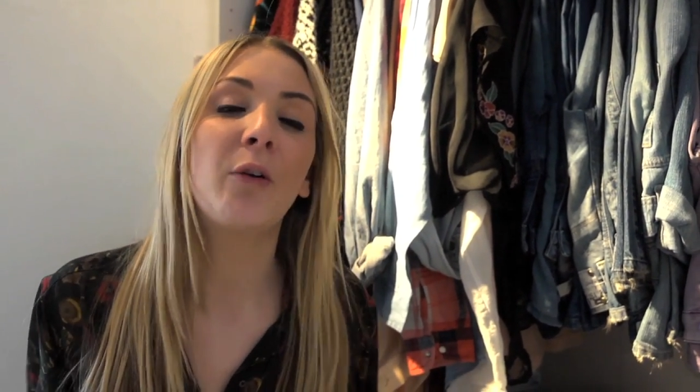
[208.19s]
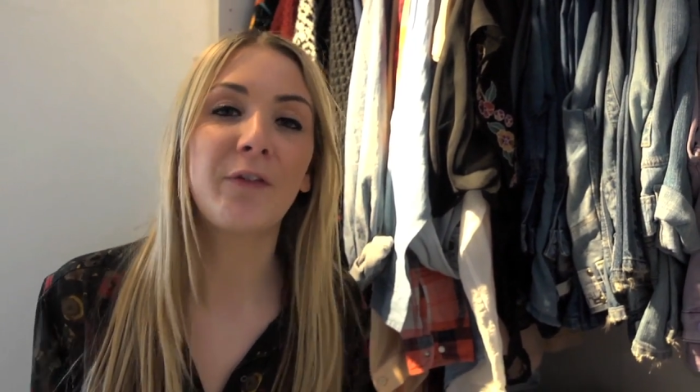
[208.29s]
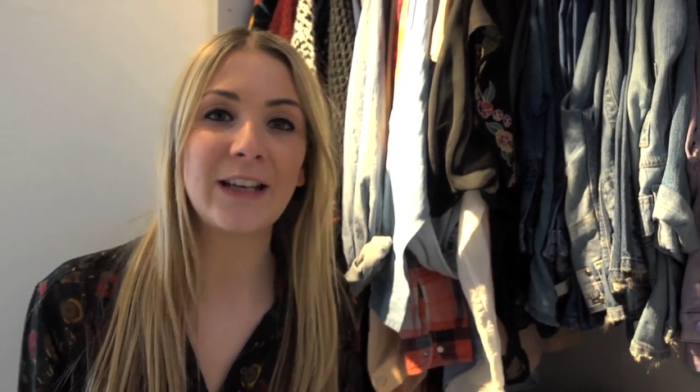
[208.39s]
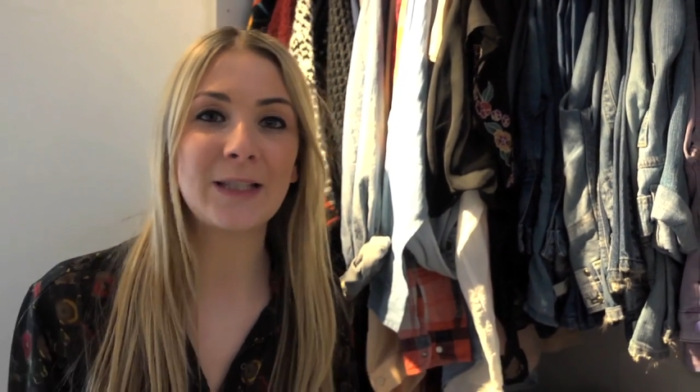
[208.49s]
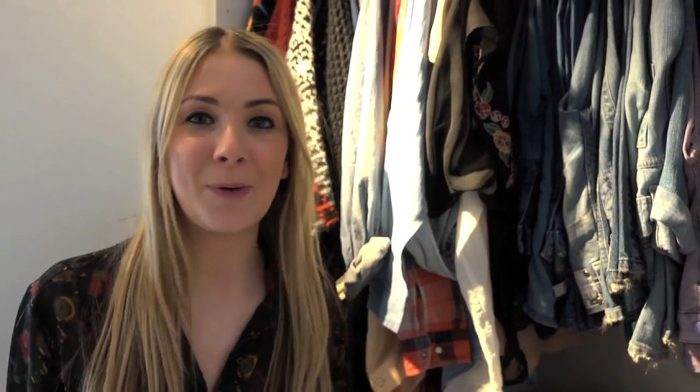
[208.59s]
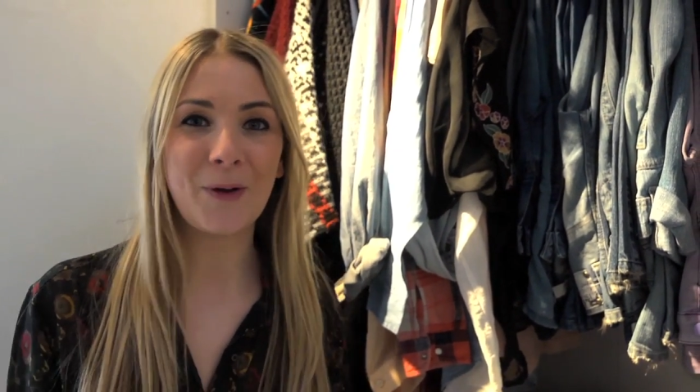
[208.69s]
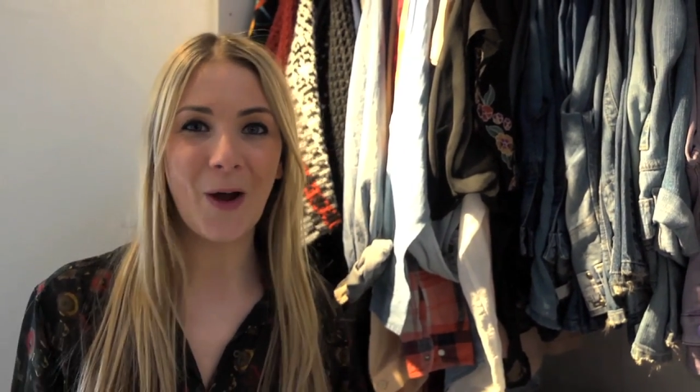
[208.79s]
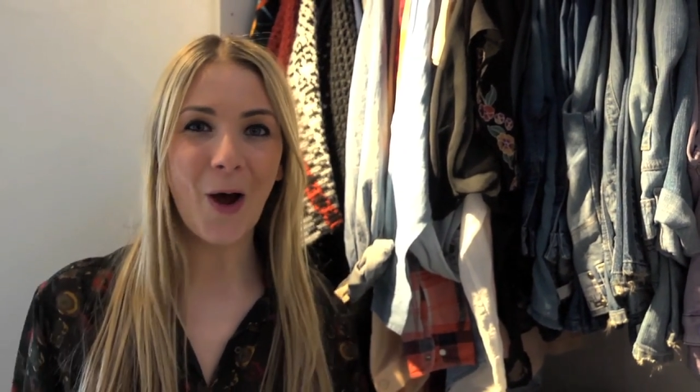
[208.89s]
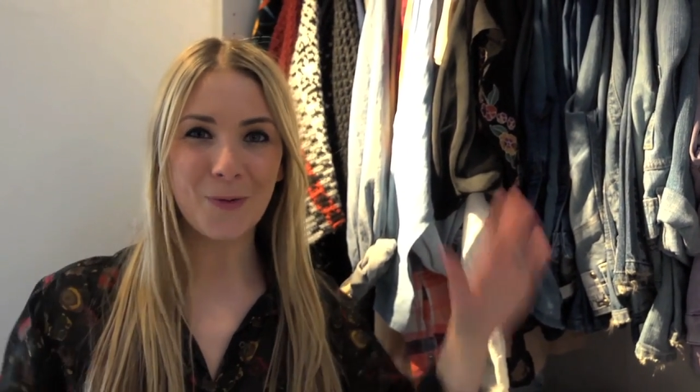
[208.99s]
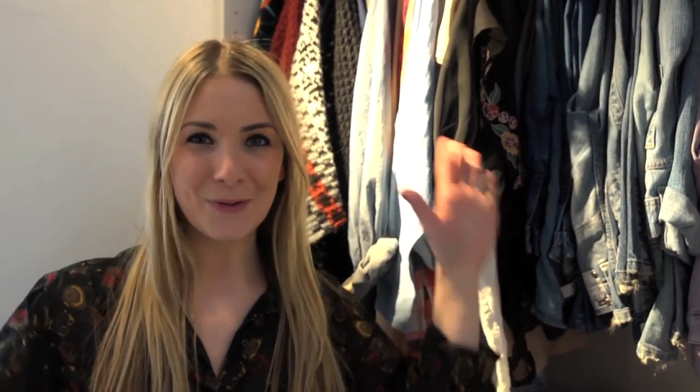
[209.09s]
or Facebook.
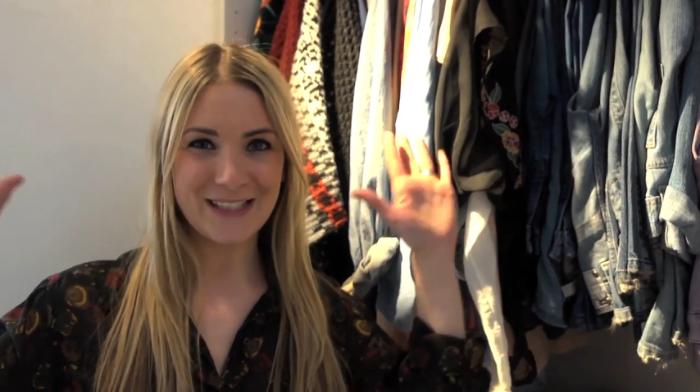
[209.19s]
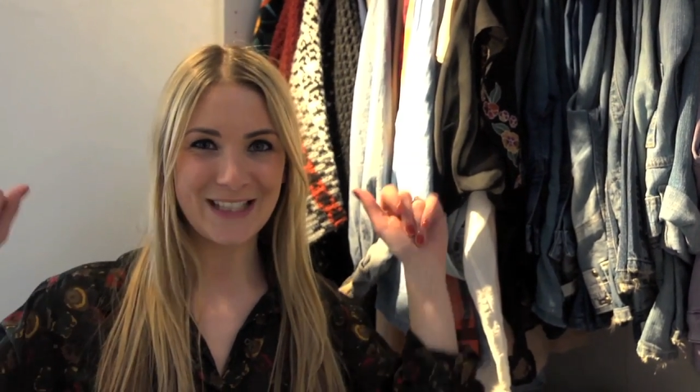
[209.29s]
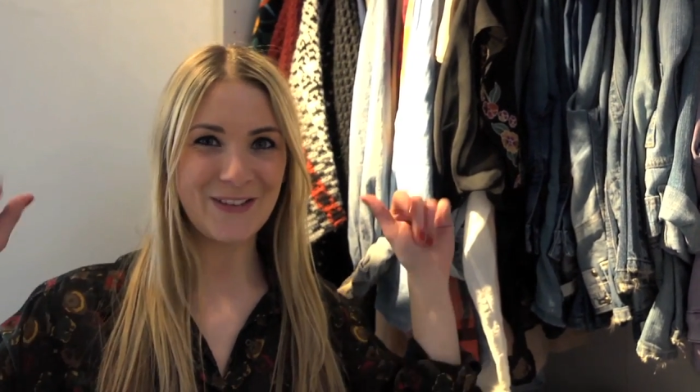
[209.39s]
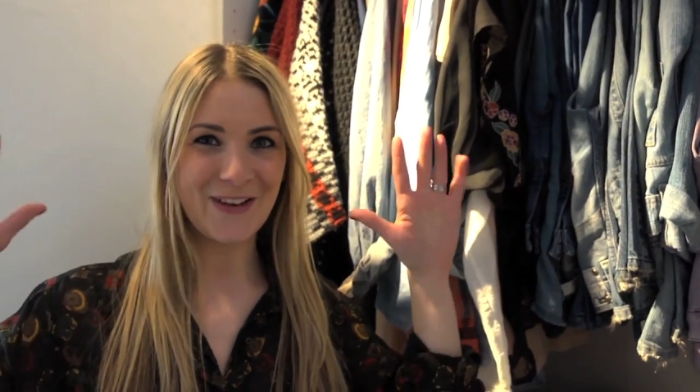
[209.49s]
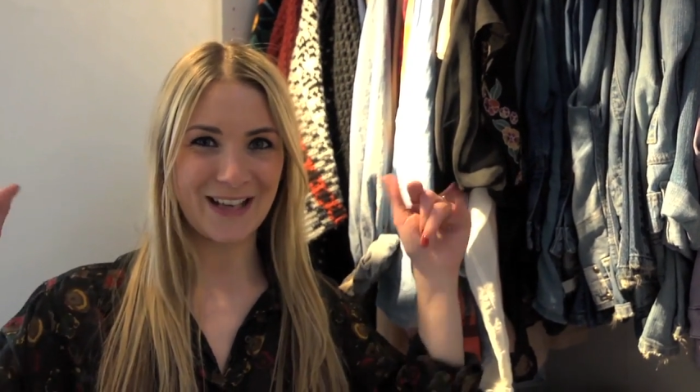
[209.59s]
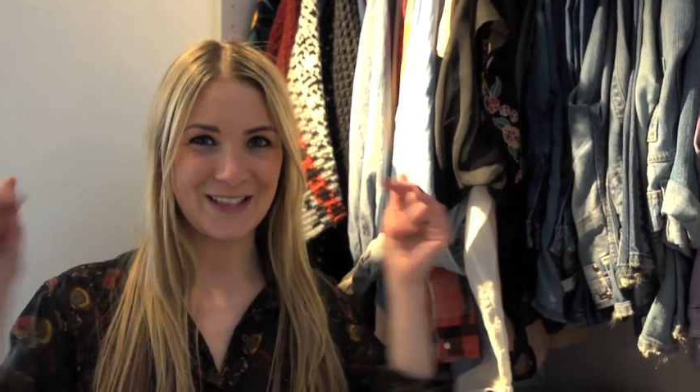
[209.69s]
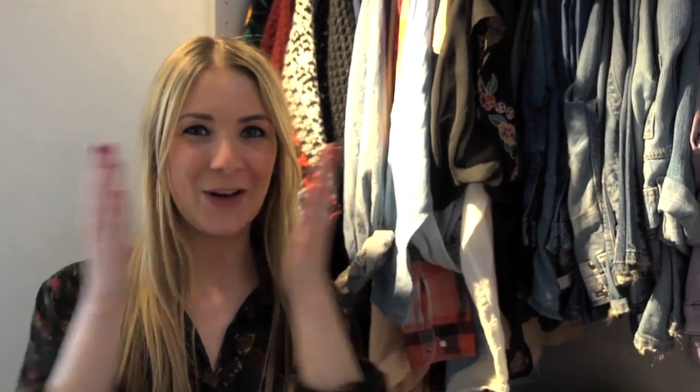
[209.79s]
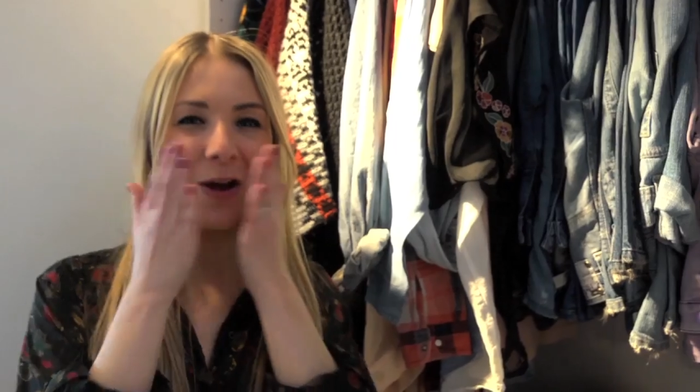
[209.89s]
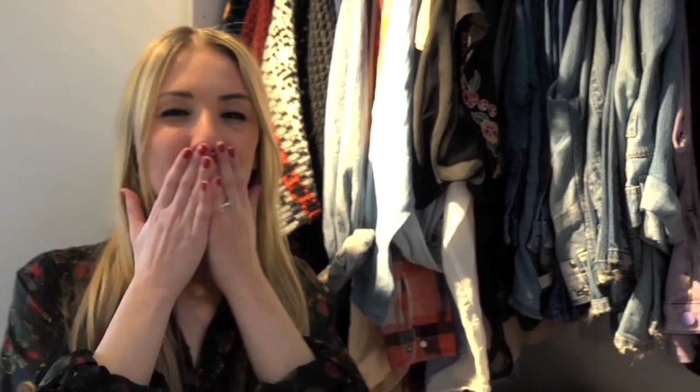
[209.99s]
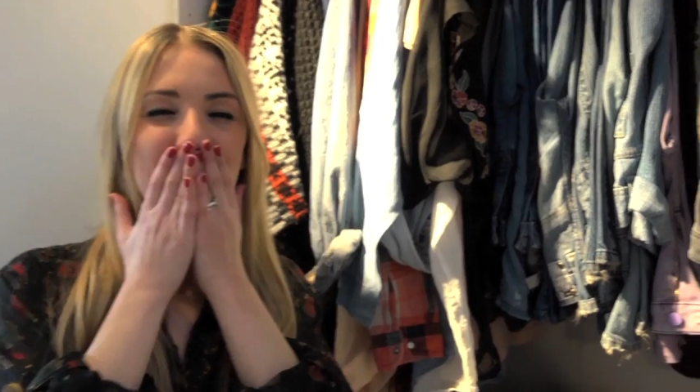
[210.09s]
I will see you next
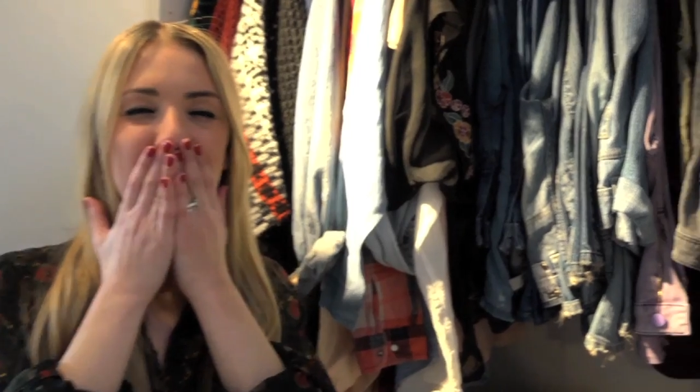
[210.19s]
time.